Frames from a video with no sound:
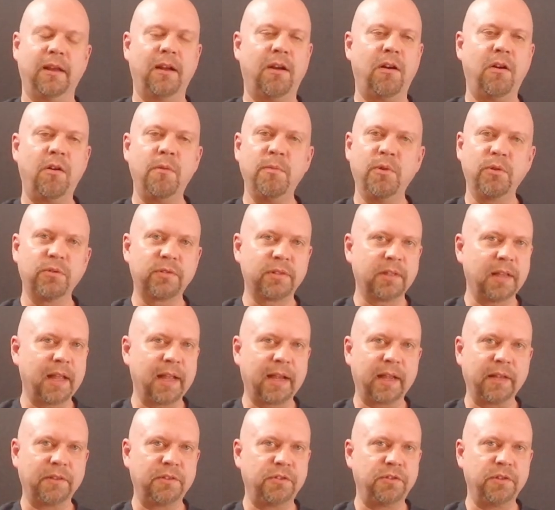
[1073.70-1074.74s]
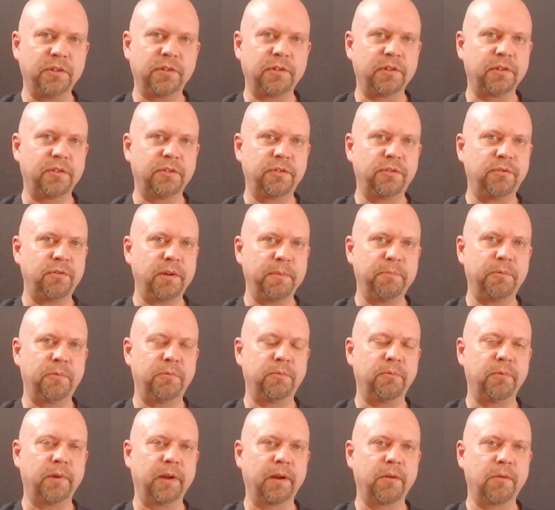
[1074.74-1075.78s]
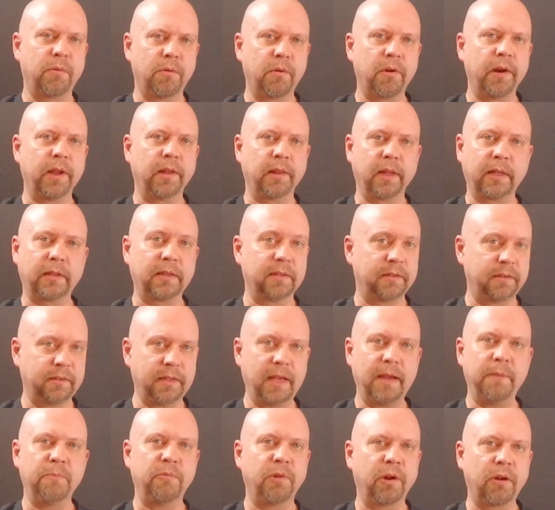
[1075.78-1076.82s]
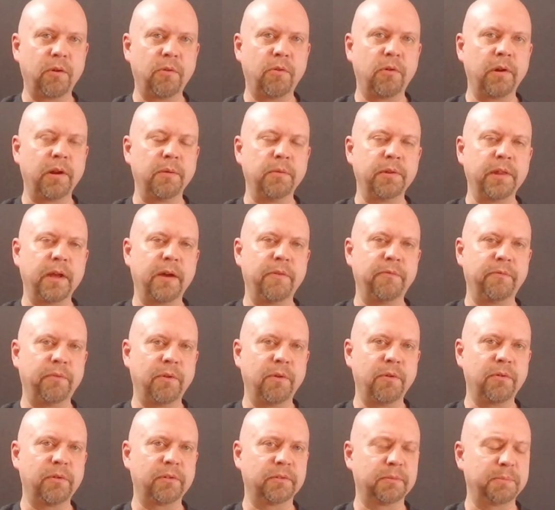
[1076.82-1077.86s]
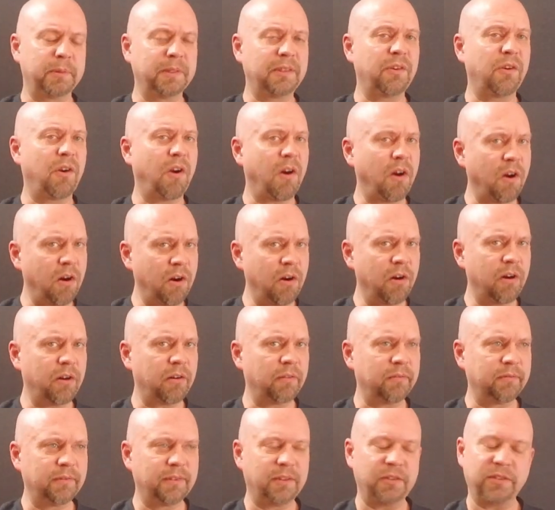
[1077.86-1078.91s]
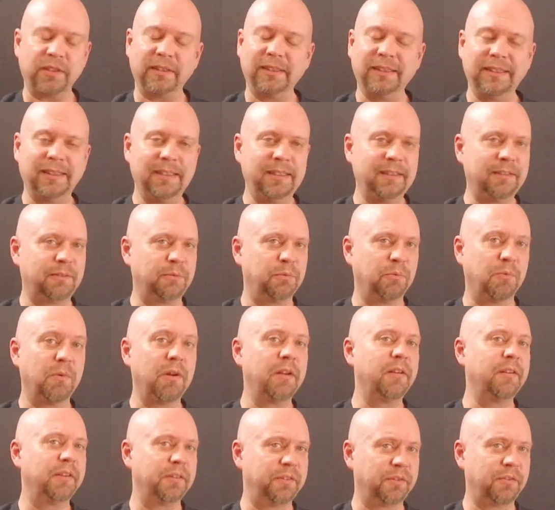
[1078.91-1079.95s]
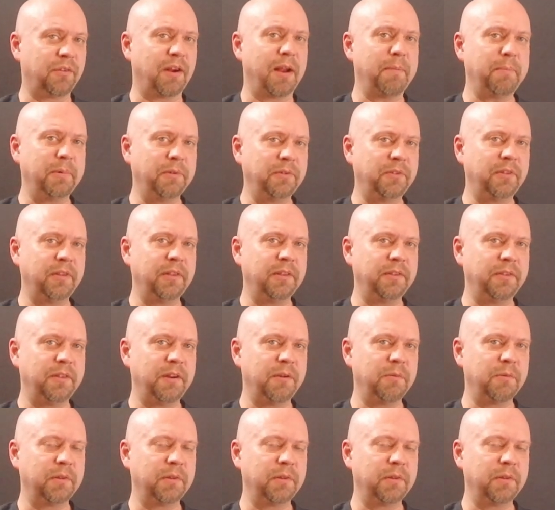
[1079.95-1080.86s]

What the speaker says: almost like it's just a stripped recording, like the same recording without vocals, but there's at least one discrepancy in there